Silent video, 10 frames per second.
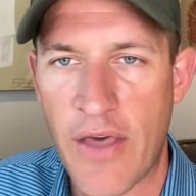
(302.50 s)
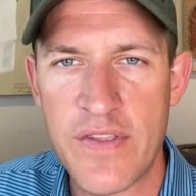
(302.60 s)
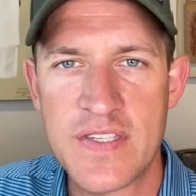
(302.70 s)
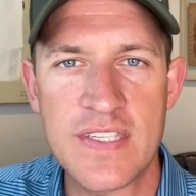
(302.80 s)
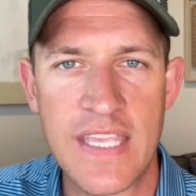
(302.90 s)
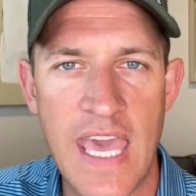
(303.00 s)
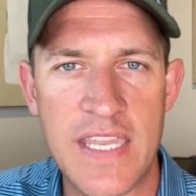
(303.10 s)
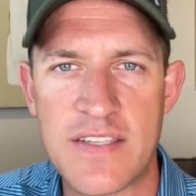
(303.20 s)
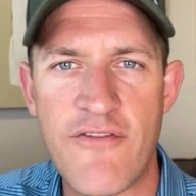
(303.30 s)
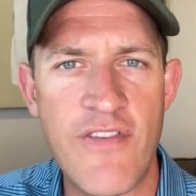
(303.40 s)
Now, this is, again,
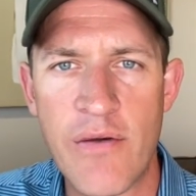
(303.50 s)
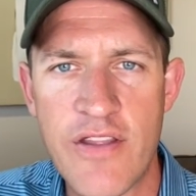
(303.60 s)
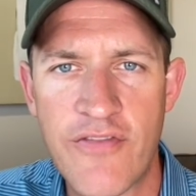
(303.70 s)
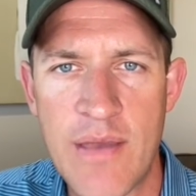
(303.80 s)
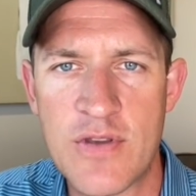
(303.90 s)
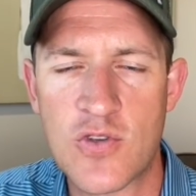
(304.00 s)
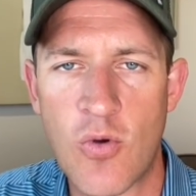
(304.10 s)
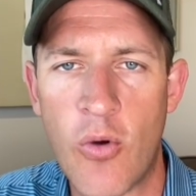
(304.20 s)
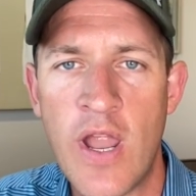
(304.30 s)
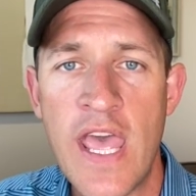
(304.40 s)
is a very famous
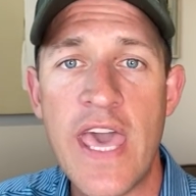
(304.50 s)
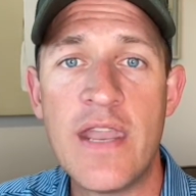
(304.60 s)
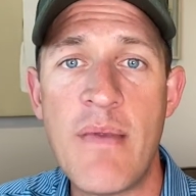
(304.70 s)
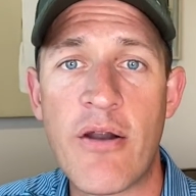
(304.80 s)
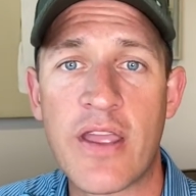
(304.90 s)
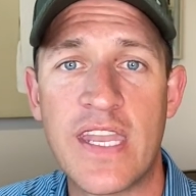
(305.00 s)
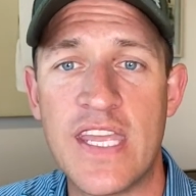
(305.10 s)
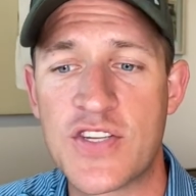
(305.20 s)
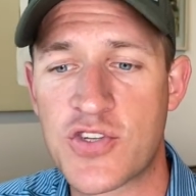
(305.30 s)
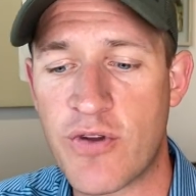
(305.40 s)
quote in American
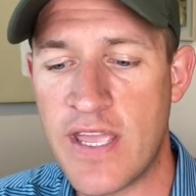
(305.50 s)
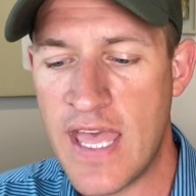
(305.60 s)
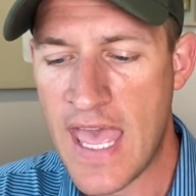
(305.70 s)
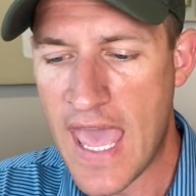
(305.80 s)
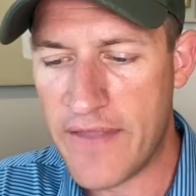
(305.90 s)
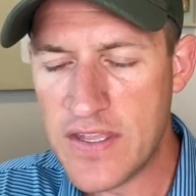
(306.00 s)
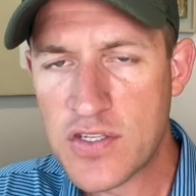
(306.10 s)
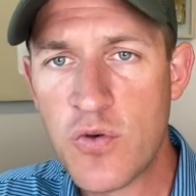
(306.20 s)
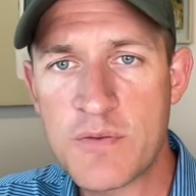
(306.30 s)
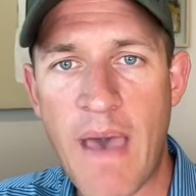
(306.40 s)
history. And this
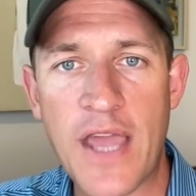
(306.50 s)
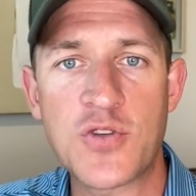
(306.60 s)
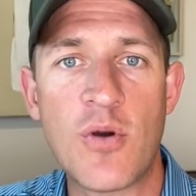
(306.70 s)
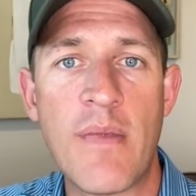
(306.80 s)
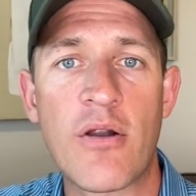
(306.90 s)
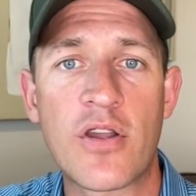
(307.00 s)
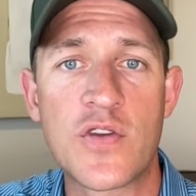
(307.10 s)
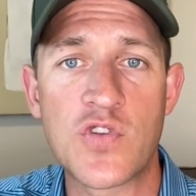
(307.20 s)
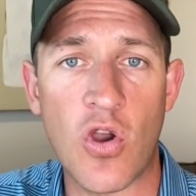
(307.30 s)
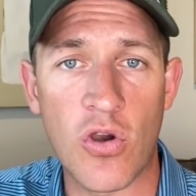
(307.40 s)
goes back to
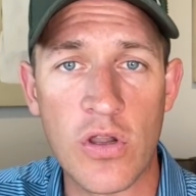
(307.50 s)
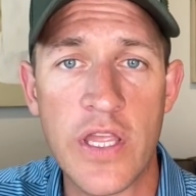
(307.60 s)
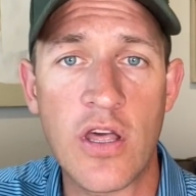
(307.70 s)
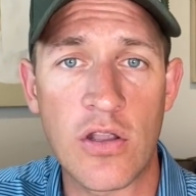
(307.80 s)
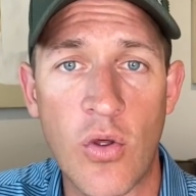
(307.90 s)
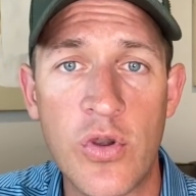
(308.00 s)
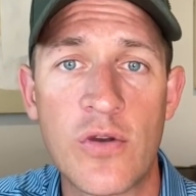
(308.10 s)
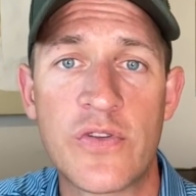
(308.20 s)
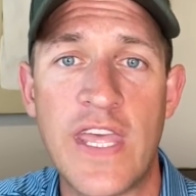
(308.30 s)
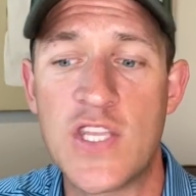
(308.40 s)
America's early
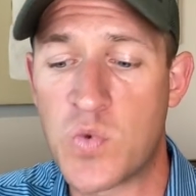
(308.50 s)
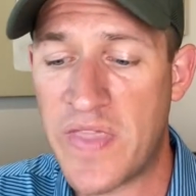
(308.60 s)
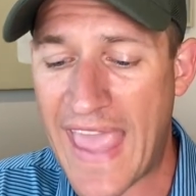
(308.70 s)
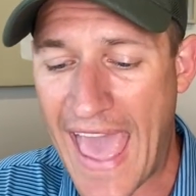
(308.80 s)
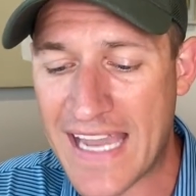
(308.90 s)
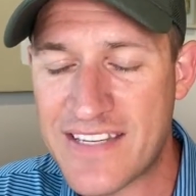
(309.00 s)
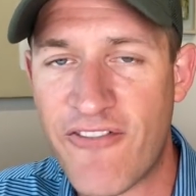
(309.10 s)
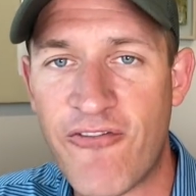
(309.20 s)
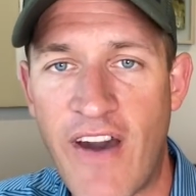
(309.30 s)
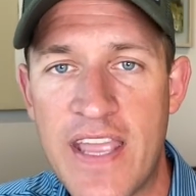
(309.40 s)
colonial days when they had to
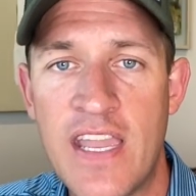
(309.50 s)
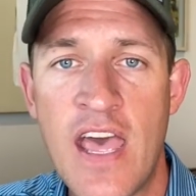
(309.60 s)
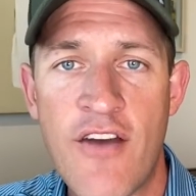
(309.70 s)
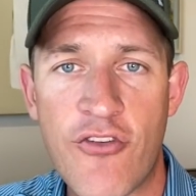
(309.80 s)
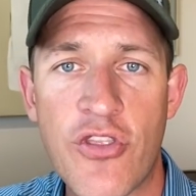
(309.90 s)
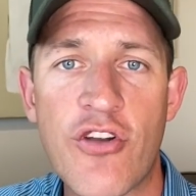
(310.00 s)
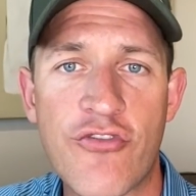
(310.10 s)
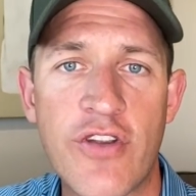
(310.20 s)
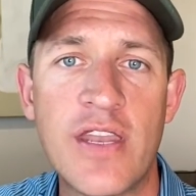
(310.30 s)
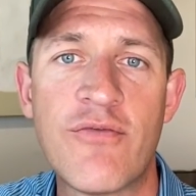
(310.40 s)
fight for their
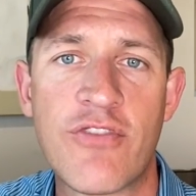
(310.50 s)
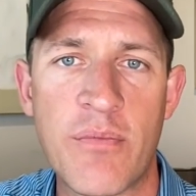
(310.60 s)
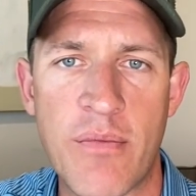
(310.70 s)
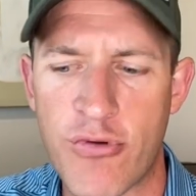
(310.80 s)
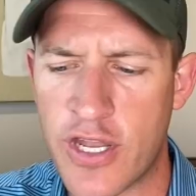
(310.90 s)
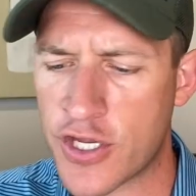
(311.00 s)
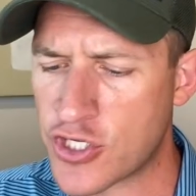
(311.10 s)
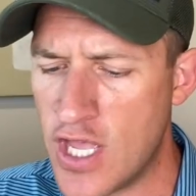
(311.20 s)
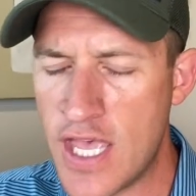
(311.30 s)
freedom from the British.